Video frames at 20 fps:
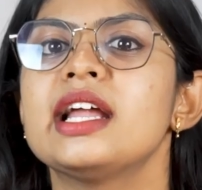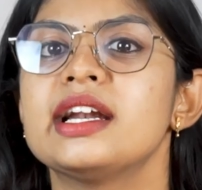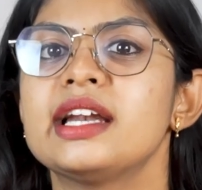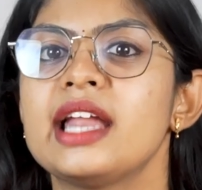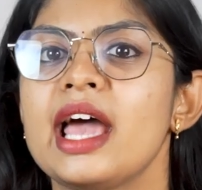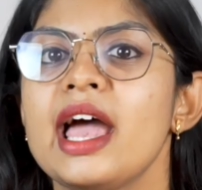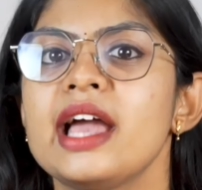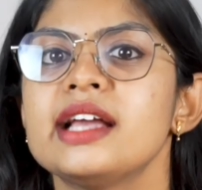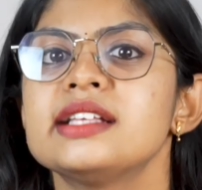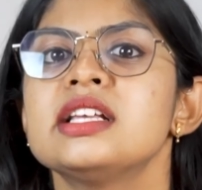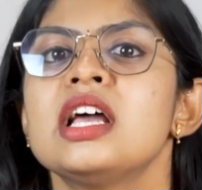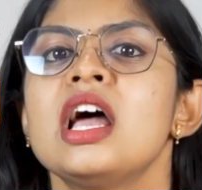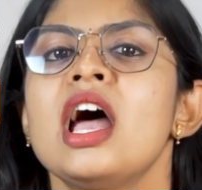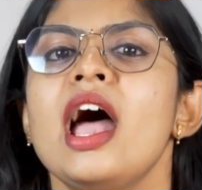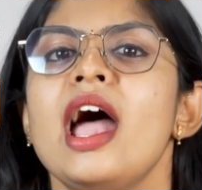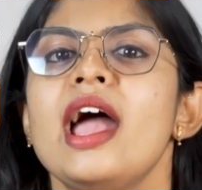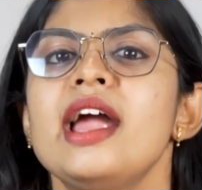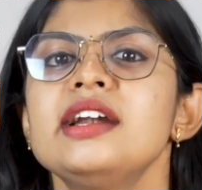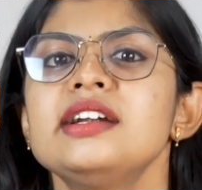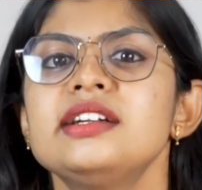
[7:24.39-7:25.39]
attacks
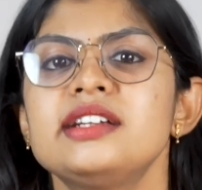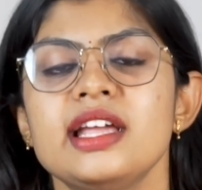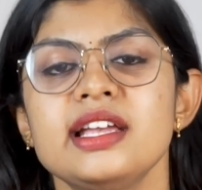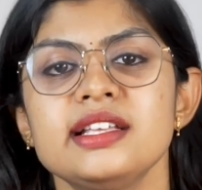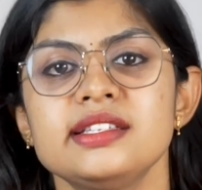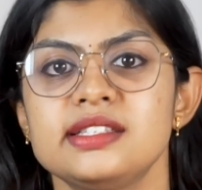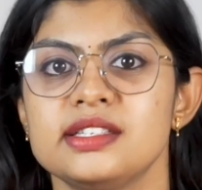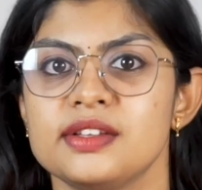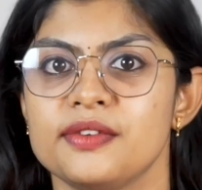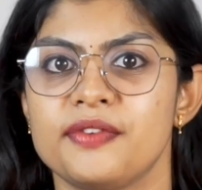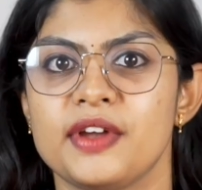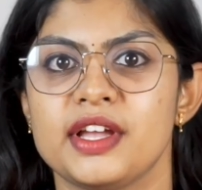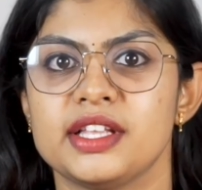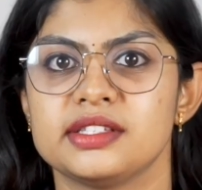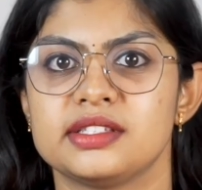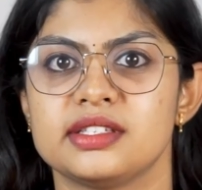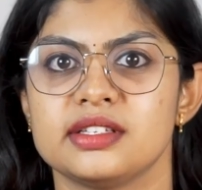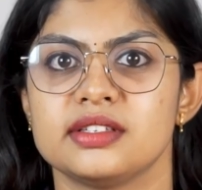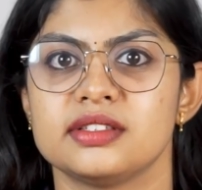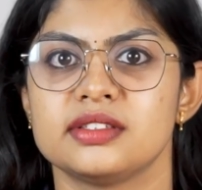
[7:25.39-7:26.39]
and test
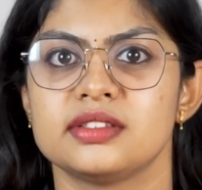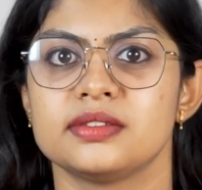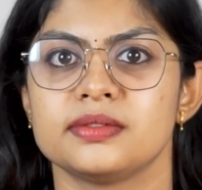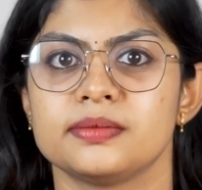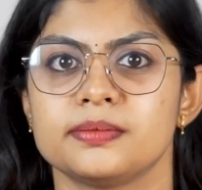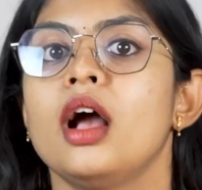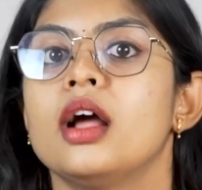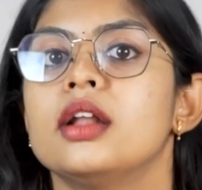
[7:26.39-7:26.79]
defenses.